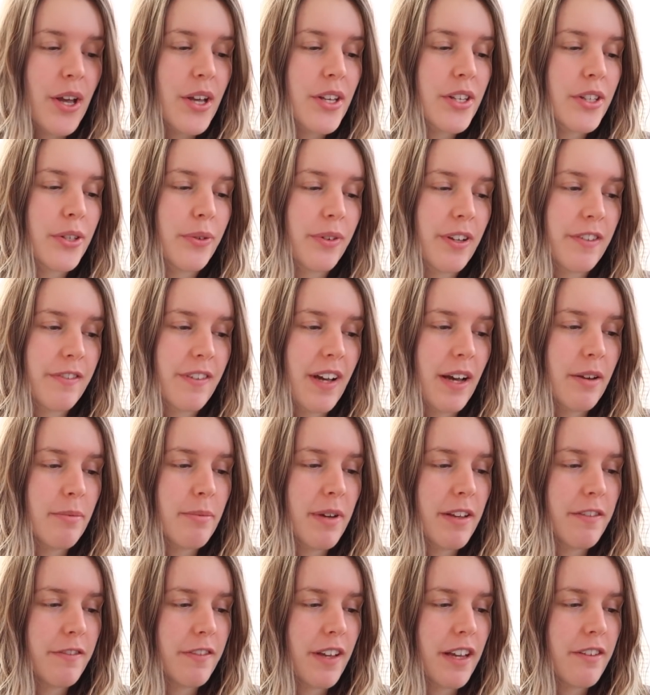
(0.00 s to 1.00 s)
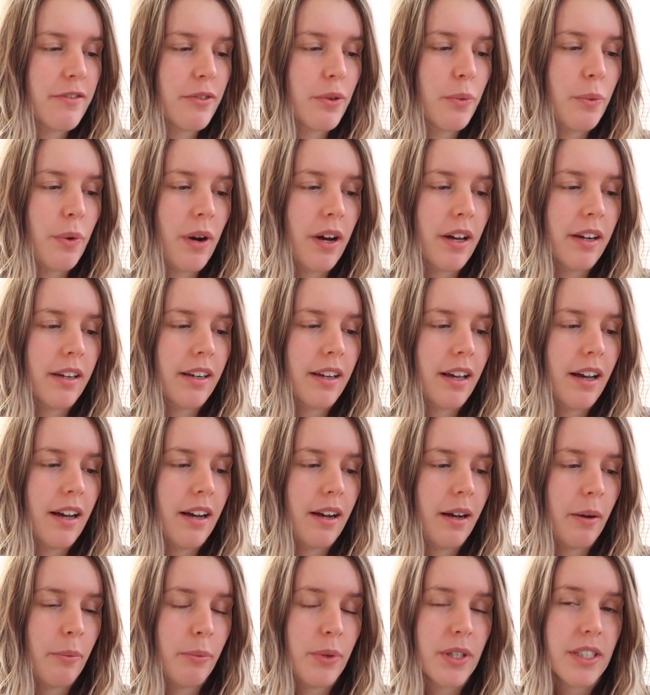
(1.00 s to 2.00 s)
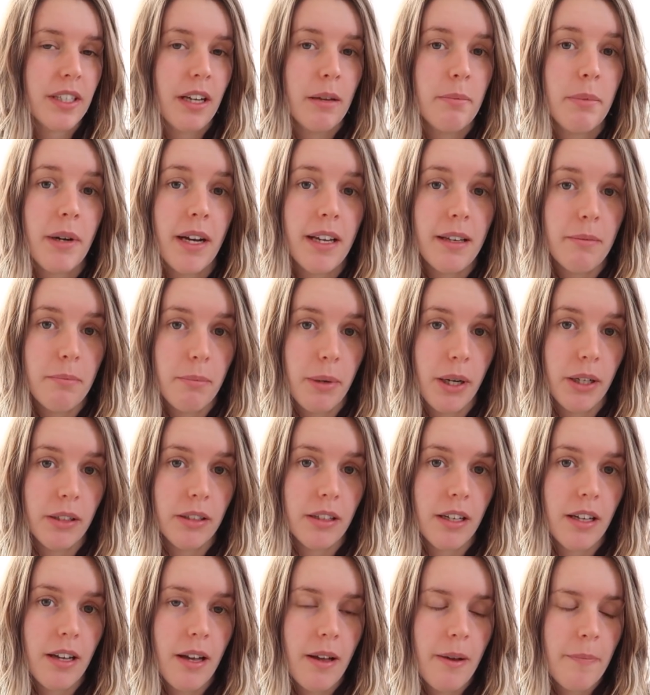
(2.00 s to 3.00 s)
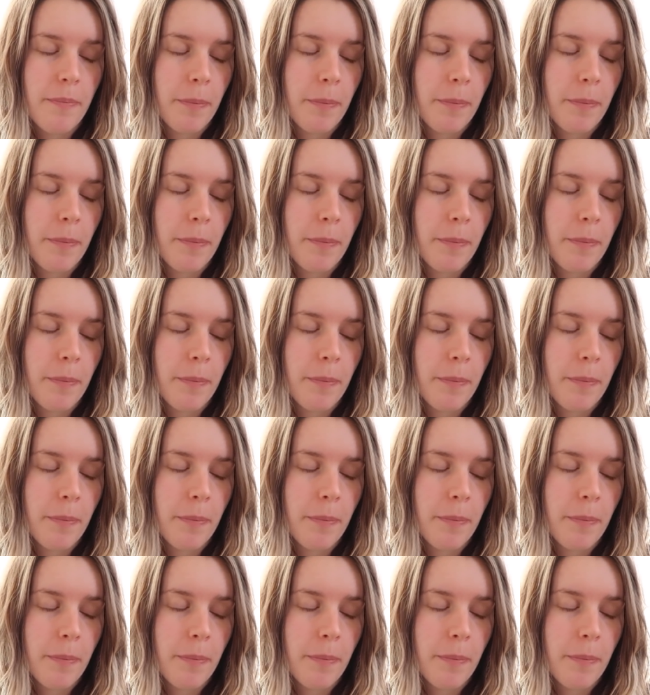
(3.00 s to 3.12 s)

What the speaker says: So I found my favorite one, which I buy in bulk,